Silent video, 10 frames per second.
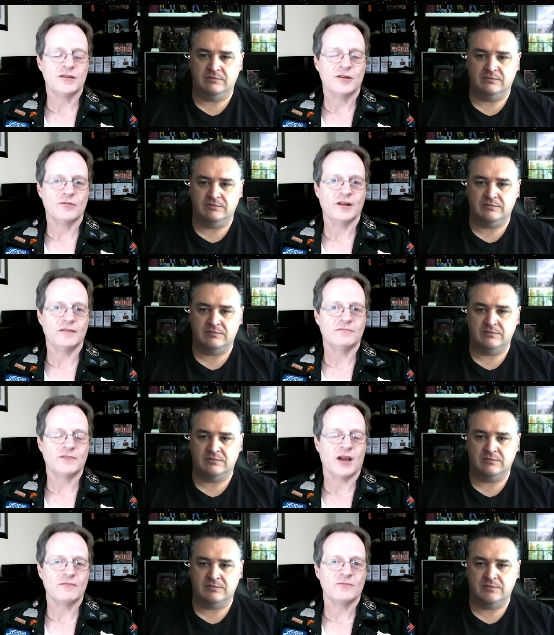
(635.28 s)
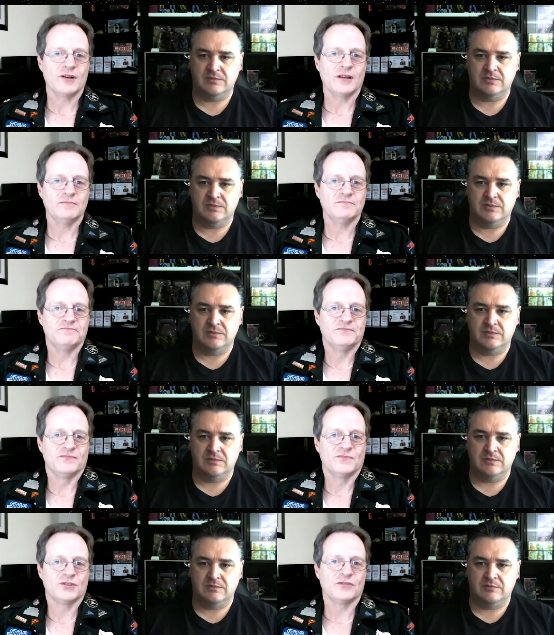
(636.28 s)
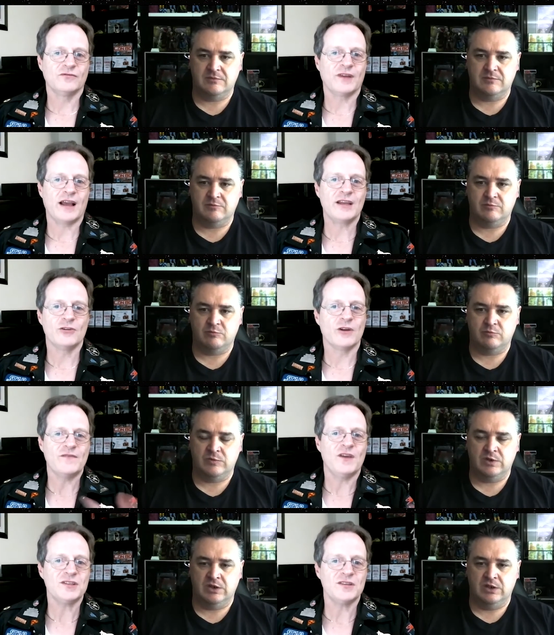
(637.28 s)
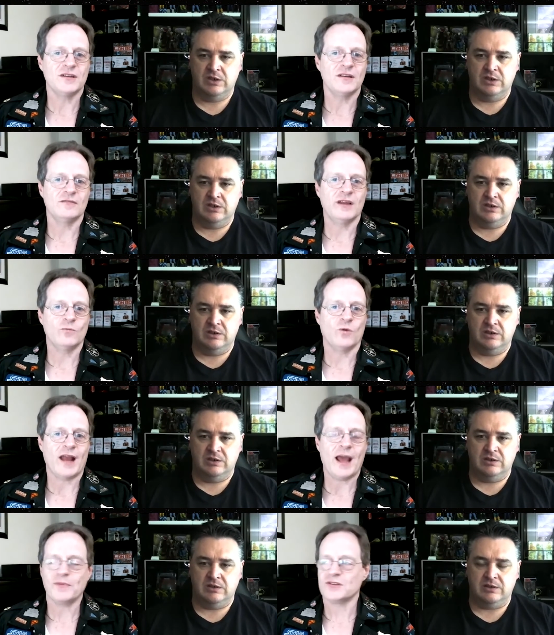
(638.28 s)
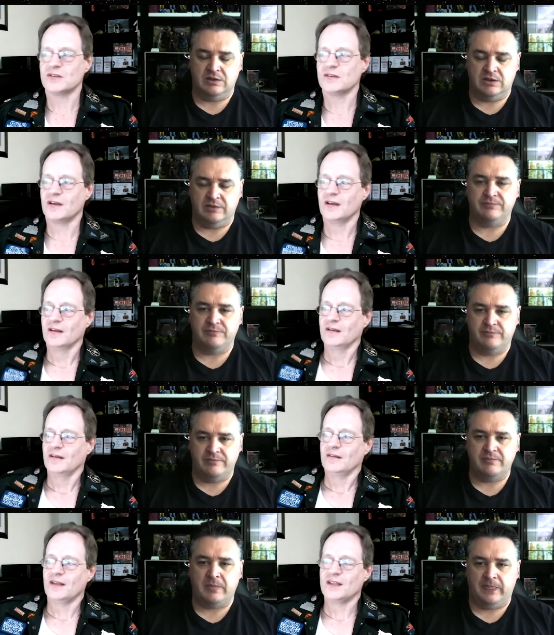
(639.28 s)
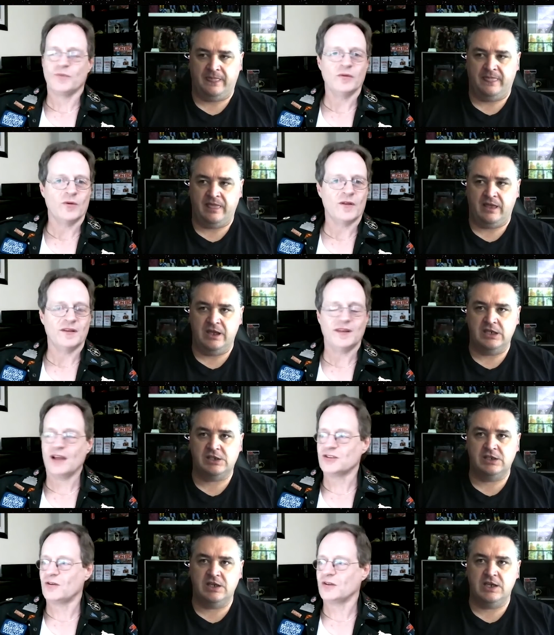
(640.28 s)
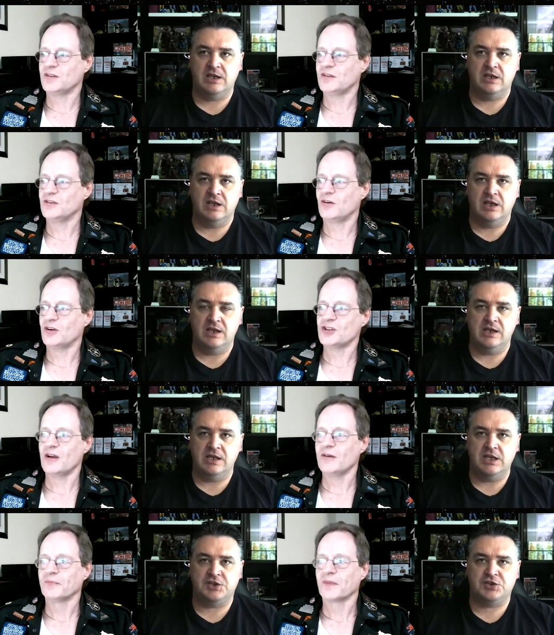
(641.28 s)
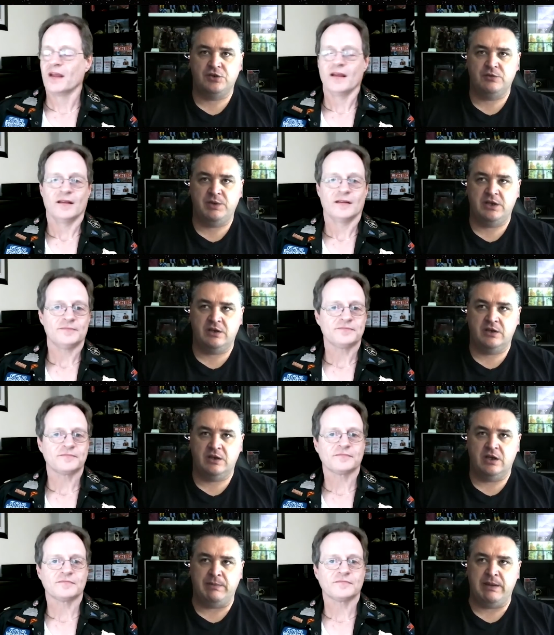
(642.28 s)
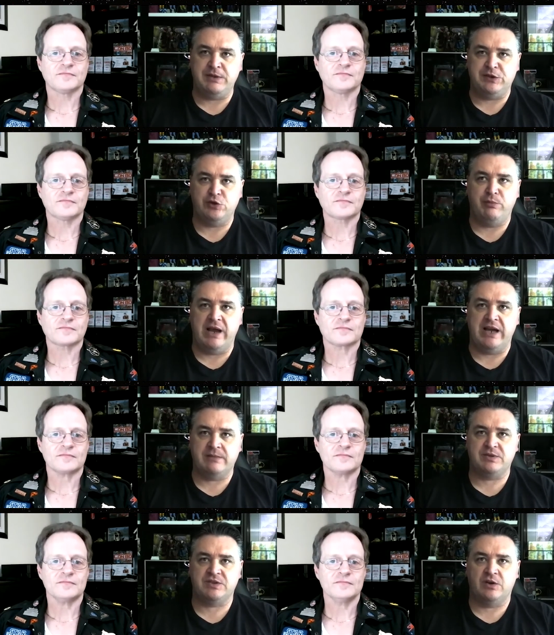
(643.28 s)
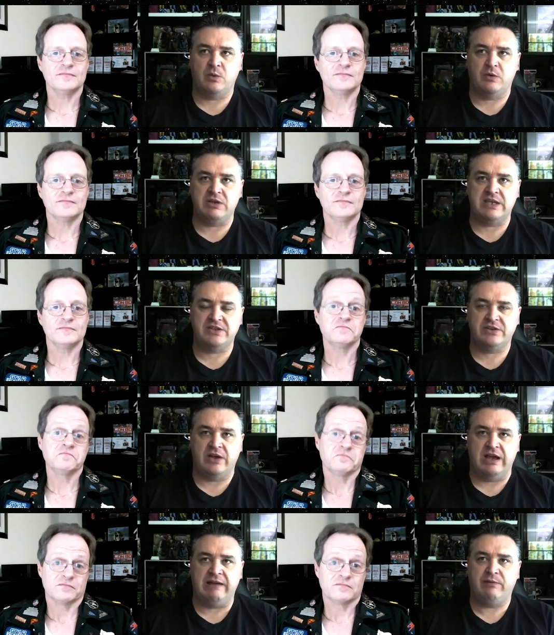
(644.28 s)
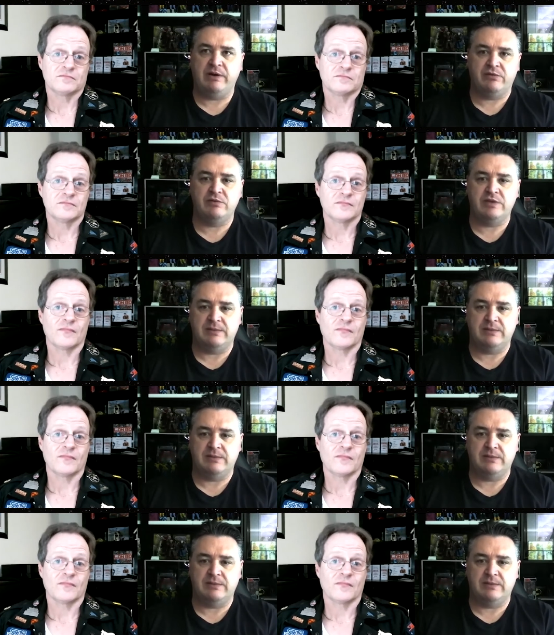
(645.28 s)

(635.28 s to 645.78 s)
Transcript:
Speaker 1: you really don't really sort of you're not invested in, in what happens. Yeah. And uh,
Speaker 2: that's probably one of the downsides of the entire show. It should have been a, a maybe two part episode where he gets her halfway through the